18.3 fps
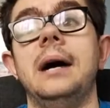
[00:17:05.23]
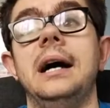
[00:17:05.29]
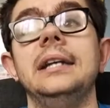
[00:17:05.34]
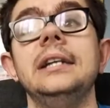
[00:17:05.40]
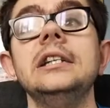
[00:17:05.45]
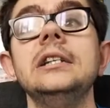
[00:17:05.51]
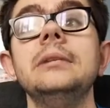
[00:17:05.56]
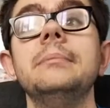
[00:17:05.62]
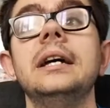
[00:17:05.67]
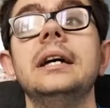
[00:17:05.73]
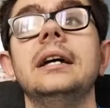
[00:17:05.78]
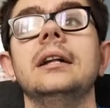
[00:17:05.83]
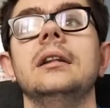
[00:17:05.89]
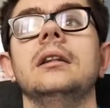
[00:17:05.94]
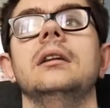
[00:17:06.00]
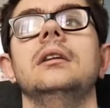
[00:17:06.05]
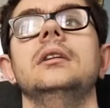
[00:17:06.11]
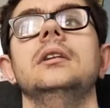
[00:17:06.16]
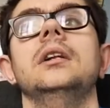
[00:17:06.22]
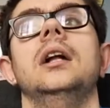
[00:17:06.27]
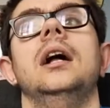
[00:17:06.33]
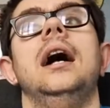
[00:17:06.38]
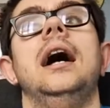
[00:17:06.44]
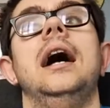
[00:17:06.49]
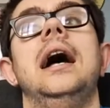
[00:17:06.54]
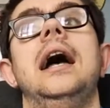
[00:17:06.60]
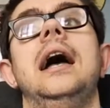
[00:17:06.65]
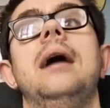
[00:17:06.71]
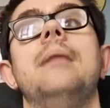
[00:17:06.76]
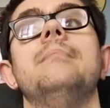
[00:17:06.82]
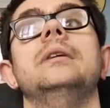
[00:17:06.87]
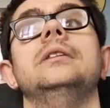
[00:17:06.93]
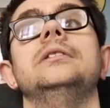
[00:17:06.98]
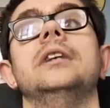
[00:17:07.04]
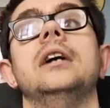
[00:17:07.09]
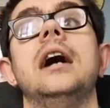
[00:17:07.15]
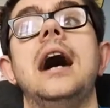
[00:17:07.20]
my email
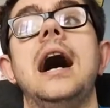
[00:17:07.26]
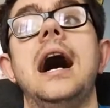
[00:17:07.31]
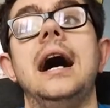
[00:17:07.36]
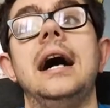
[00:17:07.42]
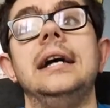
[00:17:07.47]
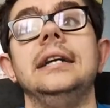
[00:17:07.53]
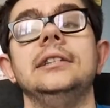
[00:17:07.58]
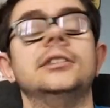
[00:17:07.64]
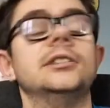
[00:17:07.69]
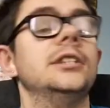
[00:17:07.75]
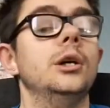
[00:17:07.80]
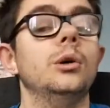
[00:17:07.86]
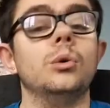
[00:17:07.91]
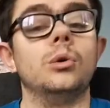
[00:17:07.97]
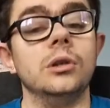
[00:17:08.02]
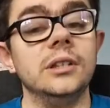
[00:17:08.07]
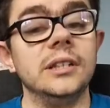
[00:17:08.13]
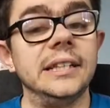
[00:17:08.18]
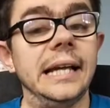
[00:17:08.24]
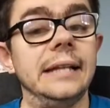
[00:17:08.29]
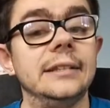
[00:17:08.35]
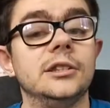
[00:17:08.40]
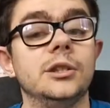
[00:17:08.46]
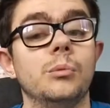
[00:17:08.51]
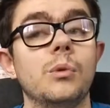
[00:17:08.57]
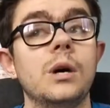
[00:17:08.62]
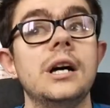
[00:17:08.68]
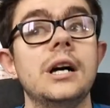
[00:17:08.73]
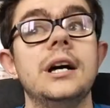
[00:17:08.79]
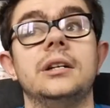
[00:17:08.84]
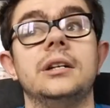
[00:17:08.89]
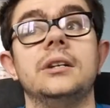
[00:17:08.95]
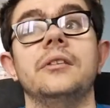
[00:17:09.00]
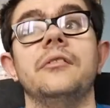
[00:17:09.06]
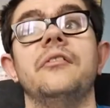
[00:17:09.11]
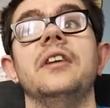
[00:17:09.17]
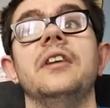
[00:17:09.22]
that I still couldn't get to
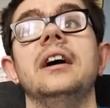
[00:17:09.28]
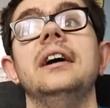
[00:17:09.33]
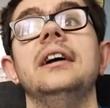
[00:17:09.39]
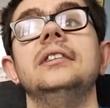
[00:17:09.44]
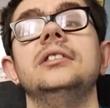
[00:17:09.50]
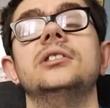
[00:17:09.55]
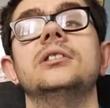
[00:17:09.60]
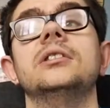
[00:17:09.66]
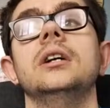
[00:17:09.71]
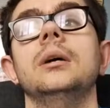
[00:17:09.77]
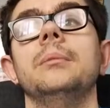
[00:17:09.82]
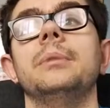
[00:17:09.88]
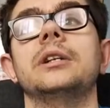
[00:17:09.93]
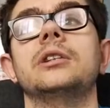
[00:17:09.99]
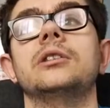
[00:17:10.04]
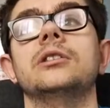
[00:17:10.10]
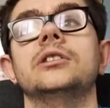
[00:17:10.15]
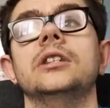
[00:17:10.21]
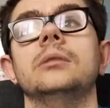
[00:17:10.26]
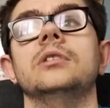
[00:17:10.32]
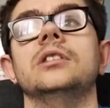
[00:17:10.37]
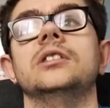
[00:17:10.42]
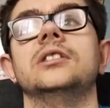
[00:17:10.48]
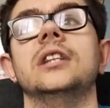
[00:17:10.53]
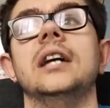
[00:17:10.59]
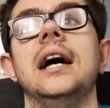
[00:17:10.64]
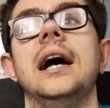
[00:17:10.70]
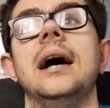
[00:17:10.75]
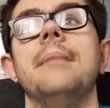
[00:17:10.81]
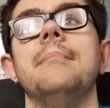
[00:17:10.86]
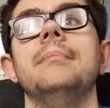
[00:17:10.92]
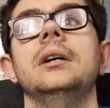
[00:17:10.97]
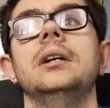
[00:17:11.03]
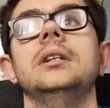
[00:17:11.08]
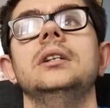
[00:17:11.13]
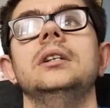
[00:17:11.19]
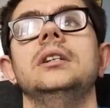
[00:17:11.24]
work at first, because it was
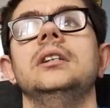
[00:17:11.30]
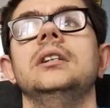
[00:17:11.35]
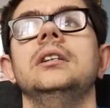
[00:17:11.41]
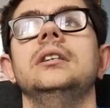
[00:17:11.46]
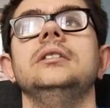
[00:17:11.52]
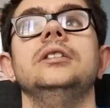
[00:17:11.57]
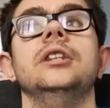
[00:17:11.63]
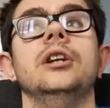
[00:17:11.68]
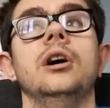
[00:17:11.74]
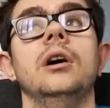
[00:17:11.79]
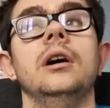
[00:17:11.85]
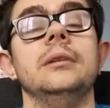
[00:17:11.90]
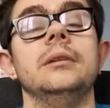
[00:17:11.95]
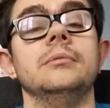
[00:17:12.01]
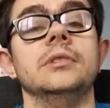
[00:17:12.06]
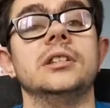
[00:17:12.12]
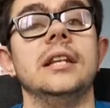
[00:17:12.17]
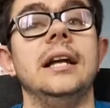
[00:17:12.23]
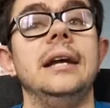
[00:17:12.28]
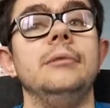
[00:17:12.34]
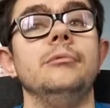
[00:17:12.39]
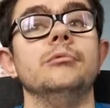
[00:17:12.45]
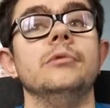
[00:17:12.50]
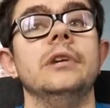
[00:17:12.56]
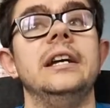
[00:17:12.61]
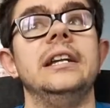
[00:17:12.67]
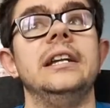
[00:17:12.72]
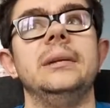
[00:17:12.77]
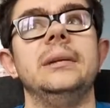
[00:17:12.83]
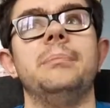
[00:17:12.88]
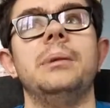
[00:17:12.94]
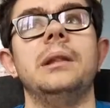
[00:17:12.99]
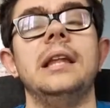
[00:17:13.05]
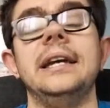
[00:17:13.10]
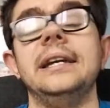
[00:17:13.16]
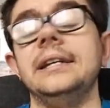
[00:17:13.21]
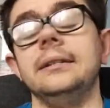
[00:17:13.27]
it was like really
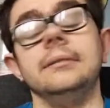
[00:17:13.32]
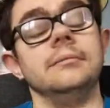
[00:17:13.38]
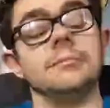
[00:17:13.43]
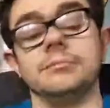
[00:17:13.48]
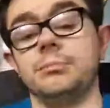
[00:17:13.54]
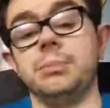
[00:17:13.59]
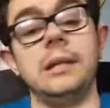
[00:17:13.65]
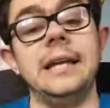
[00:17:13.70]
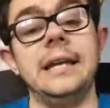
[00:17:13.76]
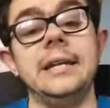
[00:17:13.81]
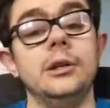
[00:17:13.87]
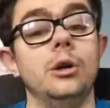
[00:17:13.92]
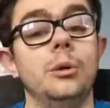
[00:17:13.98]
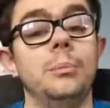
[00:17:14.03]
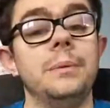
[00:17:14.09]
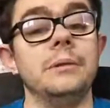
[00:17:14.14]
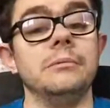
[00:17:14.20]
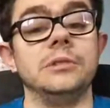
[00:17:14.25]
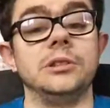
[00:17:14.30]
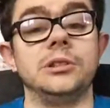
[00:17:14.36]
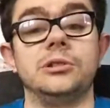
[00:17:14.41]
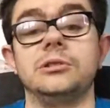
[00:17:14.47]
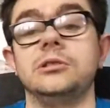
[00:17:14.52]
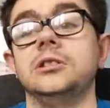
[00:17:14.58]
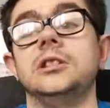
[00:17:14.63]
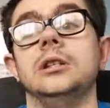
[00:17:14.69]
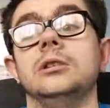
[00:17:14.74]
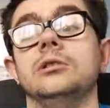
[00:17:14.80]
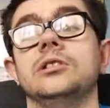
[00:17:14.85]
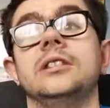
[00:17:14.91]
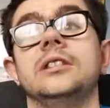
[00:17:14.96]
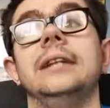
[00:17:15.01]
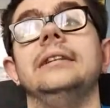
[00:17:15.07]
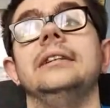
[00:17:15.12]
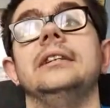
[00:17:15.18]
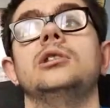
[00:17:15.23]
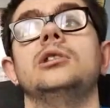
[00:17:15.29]
playing up. It was still
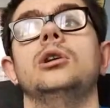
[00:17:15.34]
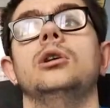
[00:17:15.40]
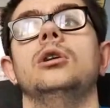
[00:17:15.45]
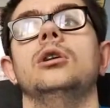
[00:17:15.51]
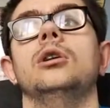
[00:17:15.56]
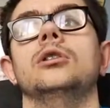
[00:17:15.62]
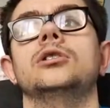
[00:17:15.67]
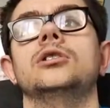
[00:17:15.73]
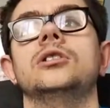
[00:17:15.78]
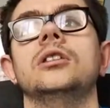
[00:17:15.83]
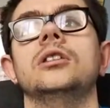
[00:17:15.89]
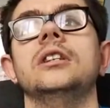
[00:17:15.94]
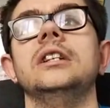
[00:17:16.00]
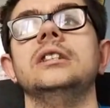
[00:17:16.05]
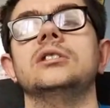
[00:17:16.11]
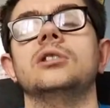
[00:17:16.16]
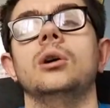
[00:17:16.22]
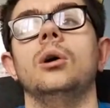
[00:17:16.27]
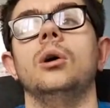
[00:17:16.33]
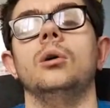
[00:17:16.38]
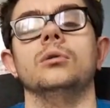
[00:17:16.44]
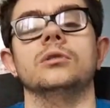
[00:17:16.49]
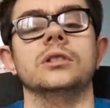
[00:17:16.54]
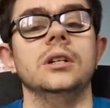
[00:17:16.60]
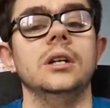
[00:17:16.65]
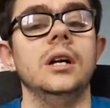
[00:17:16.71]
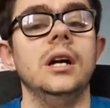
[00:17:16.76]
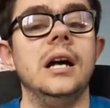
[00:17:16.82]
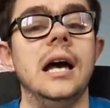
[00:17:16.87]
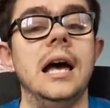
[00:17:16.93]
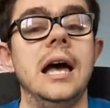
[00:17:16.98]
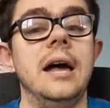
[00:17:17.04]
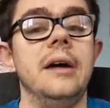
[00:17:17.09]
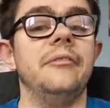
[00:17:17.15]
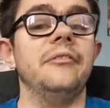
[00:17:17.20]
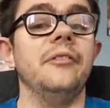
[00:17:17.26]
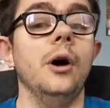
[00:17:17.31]
sending codes to these old
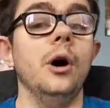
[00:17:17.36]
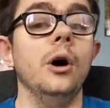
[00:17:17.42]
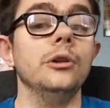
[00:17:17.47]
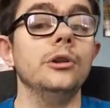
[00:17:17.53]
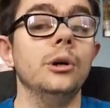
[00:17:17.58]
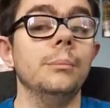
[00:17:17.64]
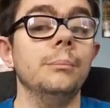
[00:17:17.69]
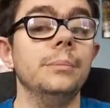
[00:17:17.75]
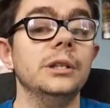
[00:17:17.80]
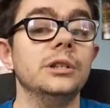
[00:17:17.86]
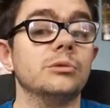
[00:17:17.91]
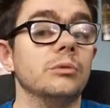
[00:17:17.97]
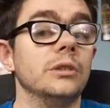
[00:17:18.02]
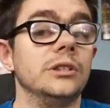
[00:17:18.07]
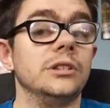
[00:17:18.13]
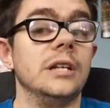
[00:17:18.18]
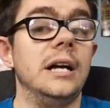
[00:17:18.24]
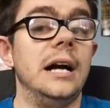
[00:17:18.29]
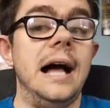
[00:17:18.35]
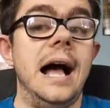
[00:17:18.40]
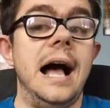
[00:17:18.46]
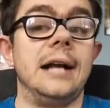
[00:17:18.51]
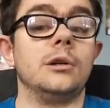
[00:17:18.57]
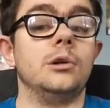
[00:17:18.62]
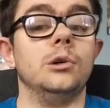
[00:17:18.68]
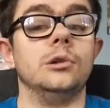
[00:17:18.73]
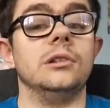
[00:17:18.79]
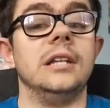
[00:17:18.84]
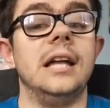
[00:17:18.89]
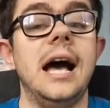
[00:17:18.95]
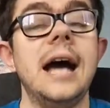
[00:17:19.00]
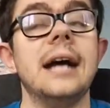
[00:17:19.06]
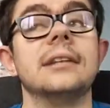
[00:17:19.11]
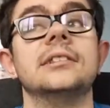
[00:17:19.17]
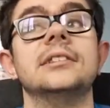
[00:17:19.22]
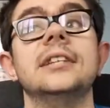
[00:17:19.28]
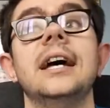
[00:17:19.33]
phone numbers, which I couldn't
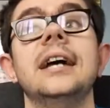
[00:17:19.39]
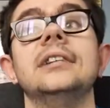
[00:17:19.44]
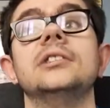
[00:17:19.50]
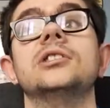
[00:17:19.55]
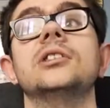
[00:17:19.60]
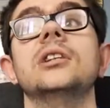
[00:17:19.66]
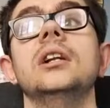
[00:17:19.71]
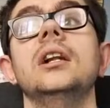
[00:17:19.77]
access.